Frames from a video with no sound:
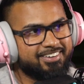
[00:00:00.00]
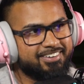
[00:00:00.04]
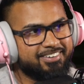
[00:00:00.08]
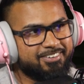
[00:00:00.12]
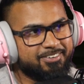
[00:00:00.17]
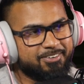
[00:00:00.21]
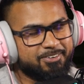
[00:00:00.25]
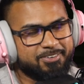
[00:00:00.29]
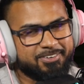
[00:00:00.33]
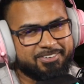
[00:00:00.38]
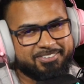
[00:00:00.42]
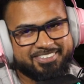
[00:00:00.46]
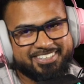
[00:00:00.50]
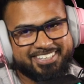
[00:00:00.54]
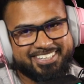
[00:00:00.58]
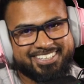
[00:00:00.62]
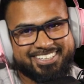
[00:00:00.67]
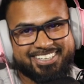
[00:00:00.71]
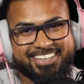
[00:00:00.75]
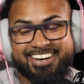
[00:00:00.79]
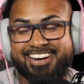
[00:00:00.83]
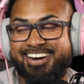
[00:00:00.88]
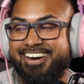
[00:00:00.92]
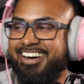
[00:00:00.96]
Oh my
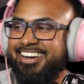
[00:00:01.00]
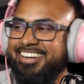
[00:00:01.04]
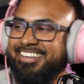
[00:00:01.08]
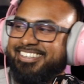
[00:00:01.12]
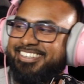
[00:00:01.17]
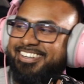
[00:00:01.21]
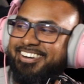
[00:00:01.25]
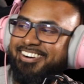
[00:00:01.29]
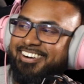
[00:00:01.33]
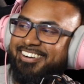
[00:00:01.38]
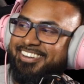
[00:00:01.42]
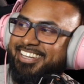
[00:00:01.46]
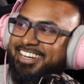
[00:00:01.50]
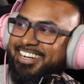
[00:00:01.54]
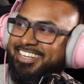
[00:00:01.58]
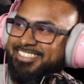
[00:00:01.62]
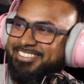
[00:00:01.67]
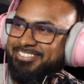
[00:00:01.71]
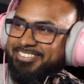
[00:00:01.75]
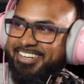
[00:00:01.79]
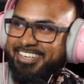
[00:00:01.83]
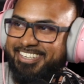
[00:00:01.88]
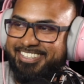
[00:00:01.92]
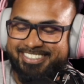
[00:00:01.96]
god, yo, are you guys
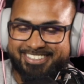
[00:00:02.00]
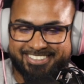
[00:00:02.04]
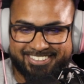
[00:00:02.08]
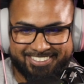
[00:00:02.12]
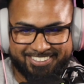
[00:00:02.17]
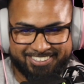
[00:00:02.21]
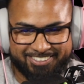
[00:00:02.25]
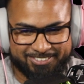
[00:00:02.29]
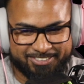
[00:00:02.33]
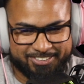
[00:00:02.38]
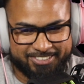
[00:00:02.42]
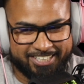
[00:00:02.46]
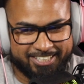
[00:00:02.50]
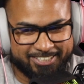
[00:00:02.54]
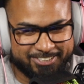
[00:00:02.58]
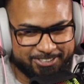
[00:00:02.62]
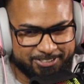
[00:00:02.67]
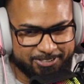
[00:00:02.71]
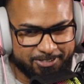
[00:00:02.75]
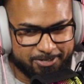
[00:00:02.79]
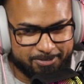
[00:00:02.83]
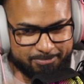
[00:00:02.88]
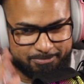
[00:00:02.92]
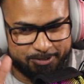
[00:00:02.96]
ready? Yo, chat, shut
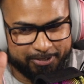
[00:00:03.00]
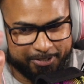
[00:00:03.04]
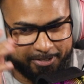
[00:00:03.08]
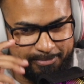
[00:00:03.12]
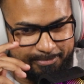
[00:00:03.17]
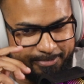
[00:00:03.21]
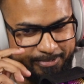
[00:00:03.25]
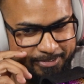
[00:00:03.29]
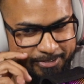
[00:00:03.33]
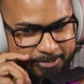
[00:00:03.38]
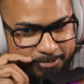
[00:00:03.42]
up, shut up. You